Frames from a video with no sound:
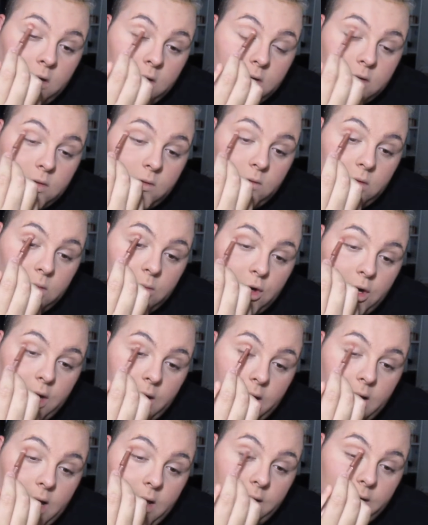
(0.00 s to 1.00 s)
school in the
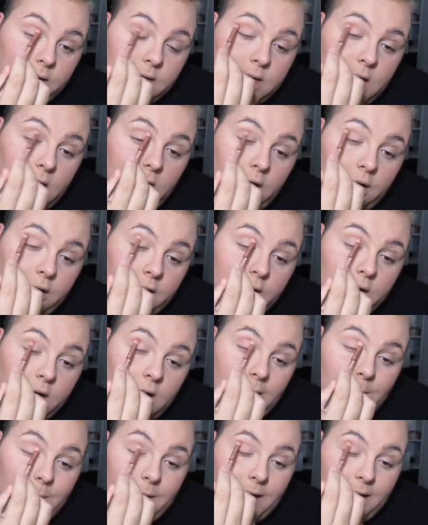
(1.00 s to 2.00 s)
morning. Now this color
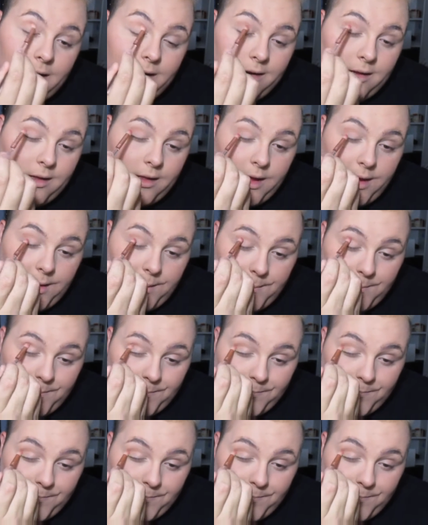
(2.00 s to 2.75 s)
apparently